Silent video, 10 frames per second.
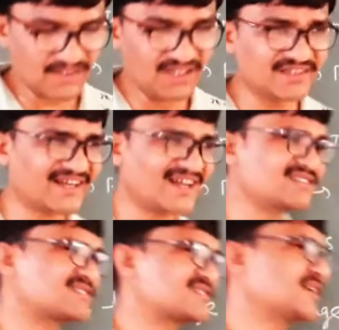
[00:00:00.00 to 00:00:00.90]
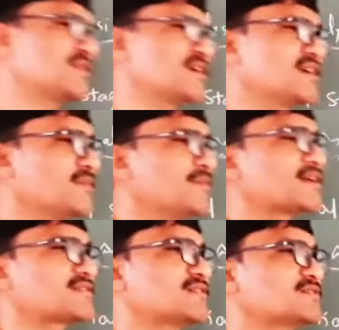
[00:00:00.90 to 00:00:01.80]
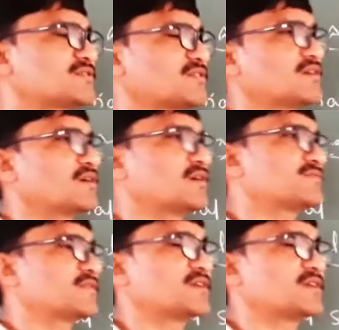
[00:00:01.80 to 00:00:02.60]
there are several limitations of